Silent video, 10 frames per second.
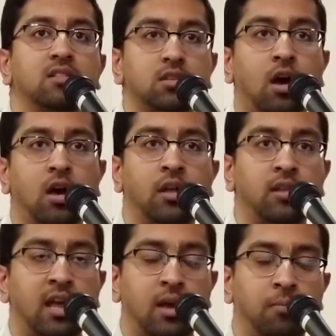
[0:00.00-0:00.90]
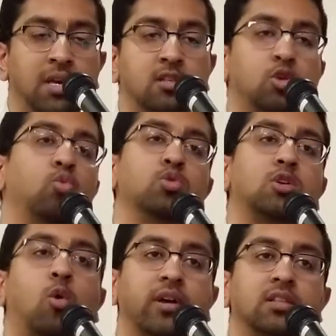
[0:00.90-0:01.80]
on, and it means who's
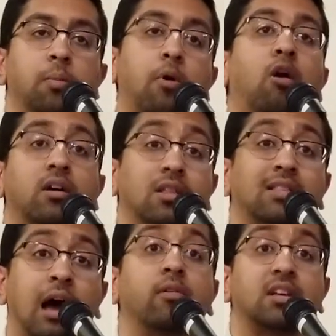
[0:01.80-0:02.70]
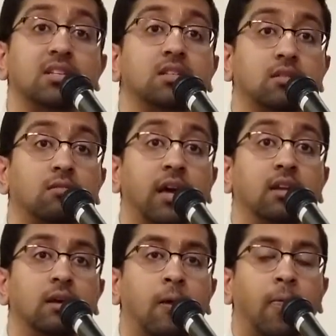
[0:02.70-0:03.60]
going to bark the loudest,
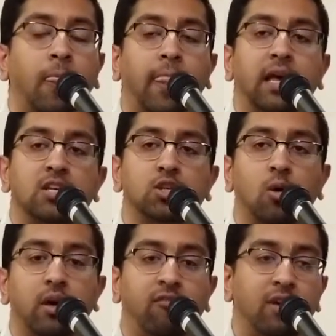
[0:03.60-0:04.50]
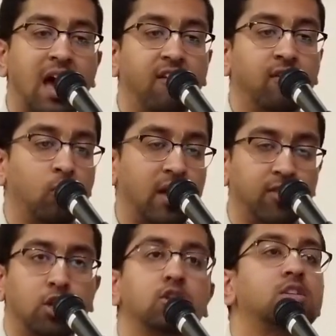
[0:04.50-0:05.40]
right? So if we have
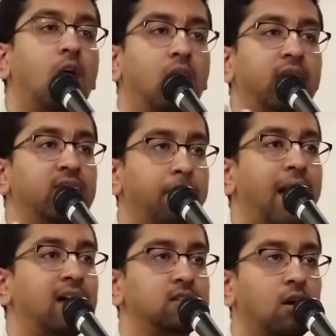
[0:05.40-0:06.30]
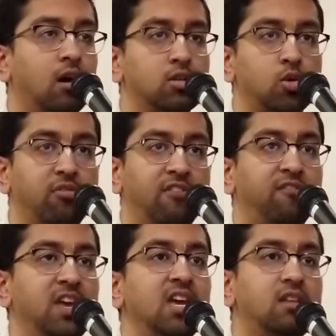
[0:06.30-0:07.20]
the good dog and the bad dog. So if we
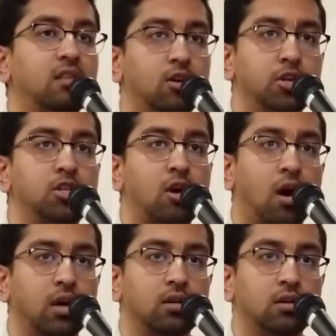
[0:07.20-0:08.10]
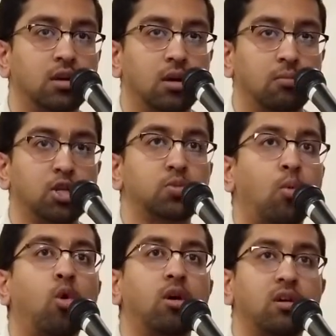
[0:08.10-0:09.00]
feed the good dog much
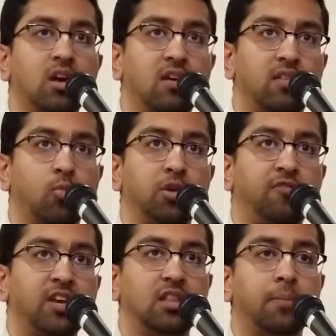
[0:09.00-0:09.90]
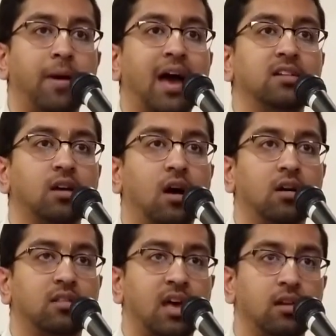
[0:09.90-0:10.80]
more than we feed the bad
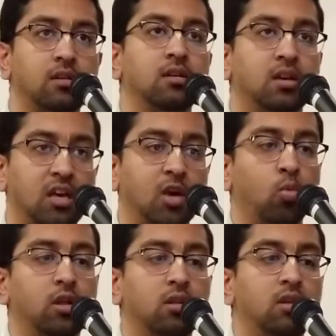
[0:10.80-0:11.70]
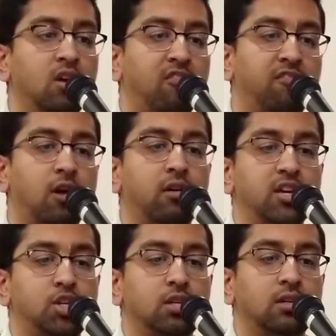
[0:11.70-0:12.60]
dog, then it will
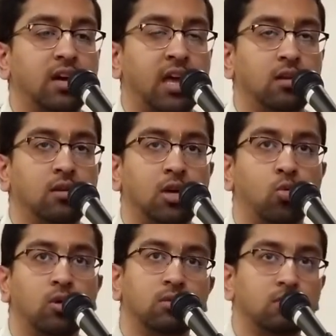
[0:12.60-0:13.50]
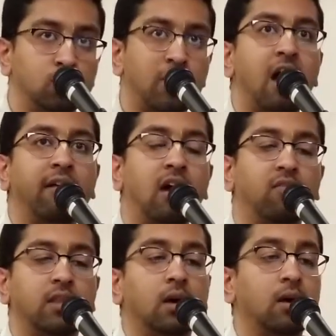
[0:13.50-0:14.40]
flourish and it will drown
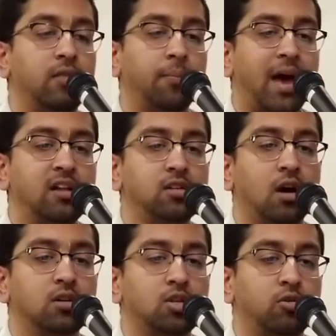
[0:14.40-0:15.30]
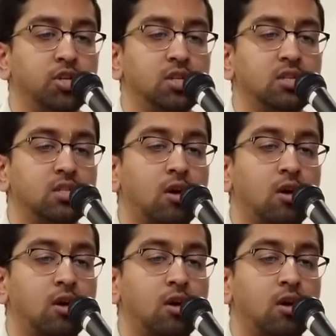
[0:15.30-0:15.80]
out the bad dog. So Krishna is